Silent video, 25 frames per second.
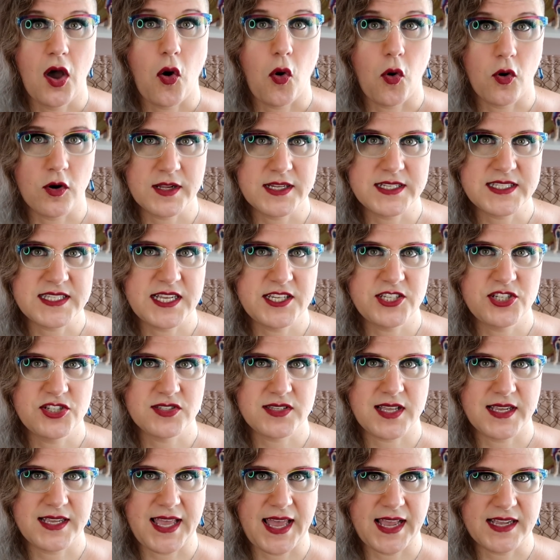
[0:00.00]
organizations
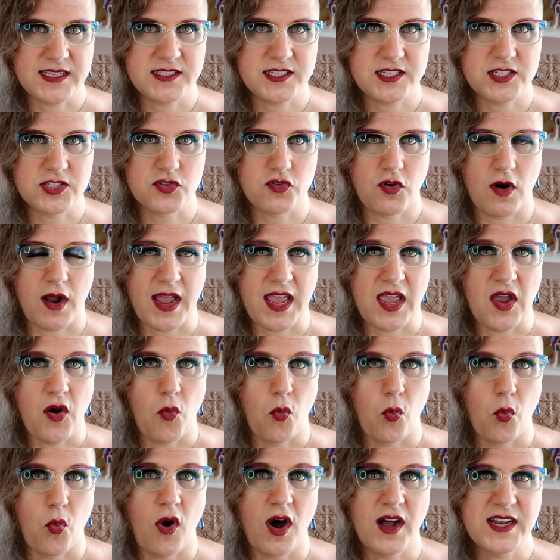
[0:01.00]
like Exodus Cry
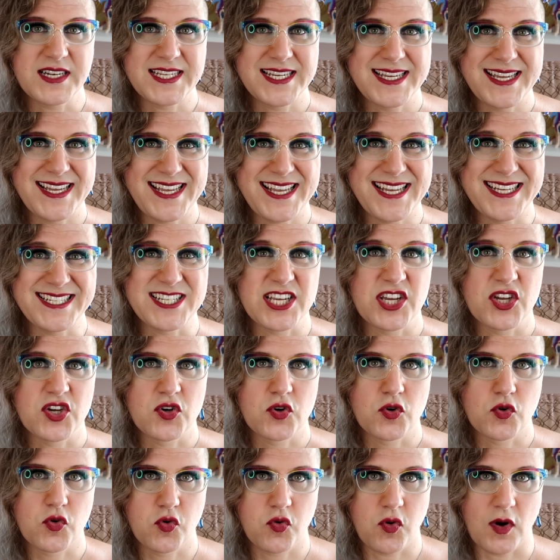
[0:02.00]
want it
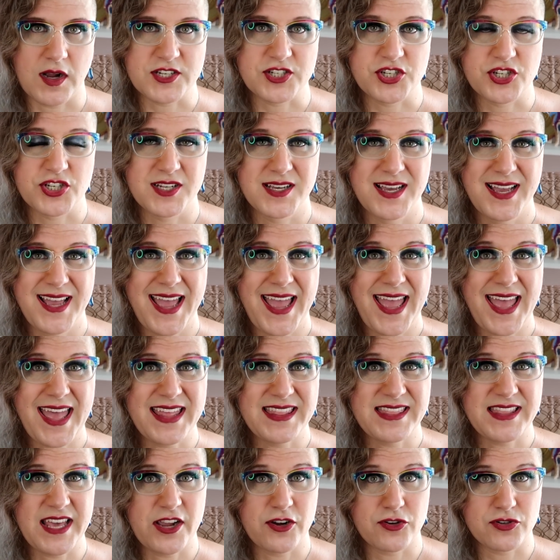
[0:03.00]
crushed,
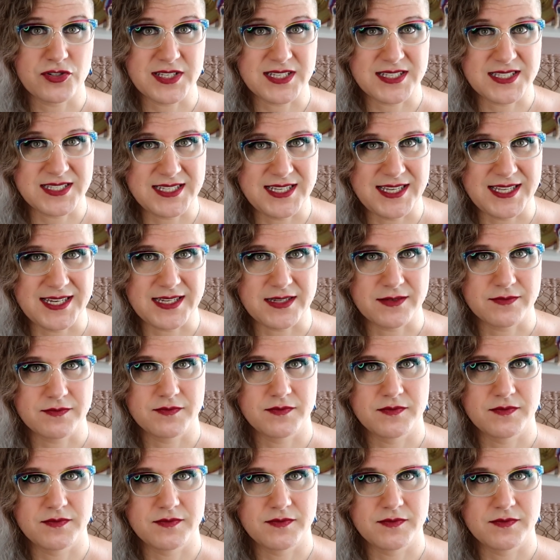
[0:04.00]
and they are succeeding.